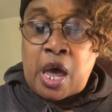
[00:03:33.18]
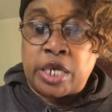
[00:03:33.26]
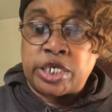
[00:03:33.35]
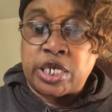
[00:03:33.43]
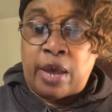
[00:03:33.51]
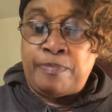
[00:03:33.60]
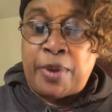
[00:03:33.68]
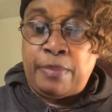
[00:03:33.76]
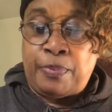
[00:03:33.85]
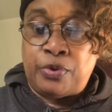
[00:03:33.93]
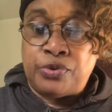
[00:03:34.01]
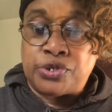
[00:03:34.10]
some
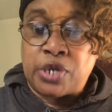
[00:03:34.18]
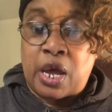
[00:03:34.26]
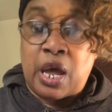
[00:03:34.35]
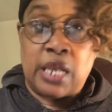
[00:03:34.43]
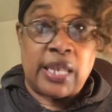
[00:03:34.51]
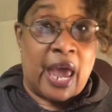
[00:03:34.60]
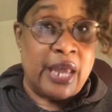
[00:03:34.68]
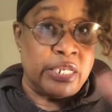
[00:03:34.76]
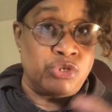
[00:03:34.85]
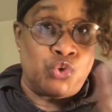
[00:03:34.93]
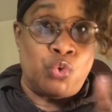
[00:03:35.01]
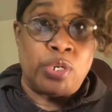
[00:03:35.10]
people
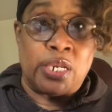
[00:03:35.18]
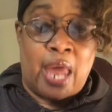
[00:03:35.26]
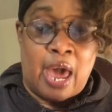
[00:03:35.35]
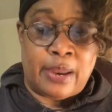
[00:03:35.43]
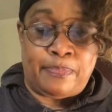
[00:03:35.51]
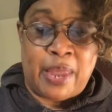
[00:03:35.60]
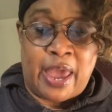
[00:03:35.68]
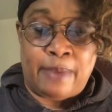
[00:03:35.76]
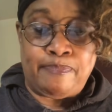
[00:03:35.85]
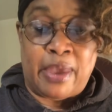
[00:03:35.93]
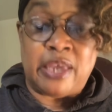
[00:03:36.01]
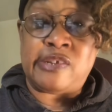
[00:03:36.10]
like doing a lot of
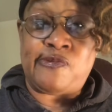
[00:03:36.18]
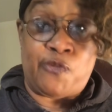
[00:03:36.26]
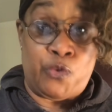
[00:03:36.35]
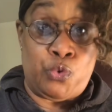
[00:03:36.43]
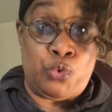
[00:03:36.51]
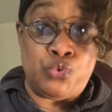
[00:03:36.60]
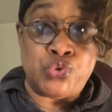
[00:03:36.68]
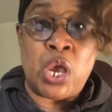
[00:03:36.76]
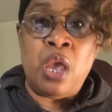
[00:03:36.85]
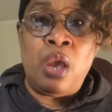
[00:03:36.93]
plant-based foods,